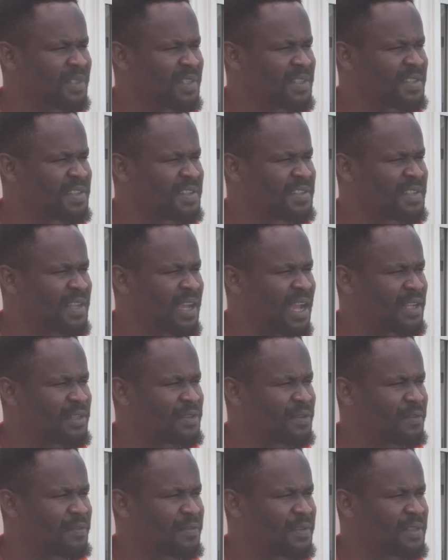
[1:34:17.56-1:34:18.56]
This is the
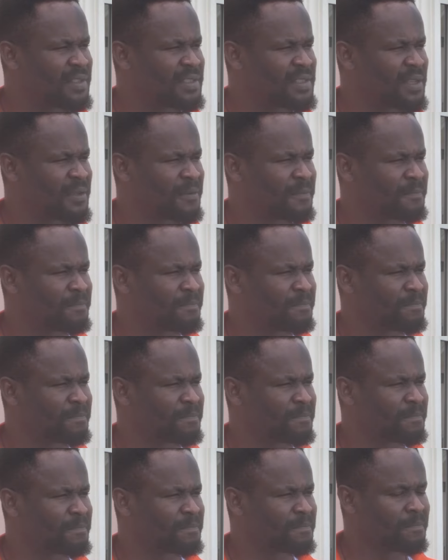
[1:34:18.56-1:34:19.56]
height of it.
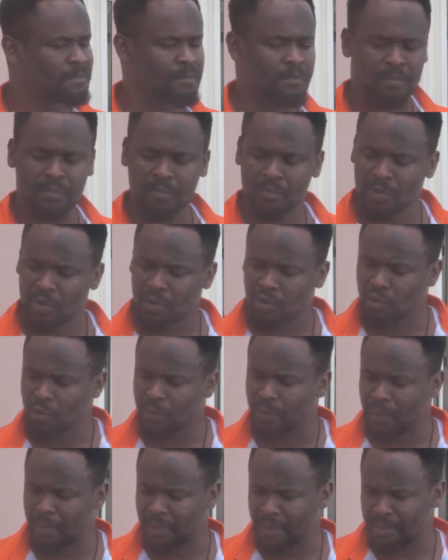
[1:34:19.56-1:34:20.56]

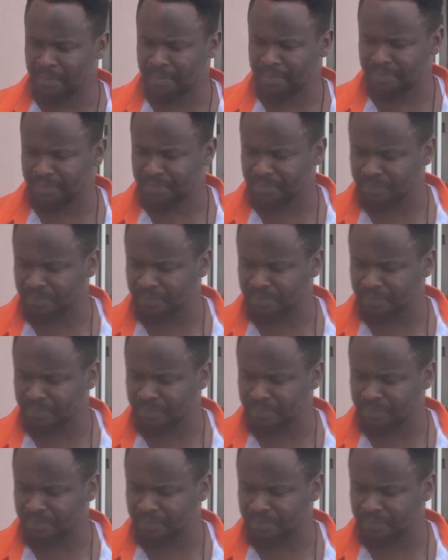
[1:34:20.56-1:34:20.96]
No problem.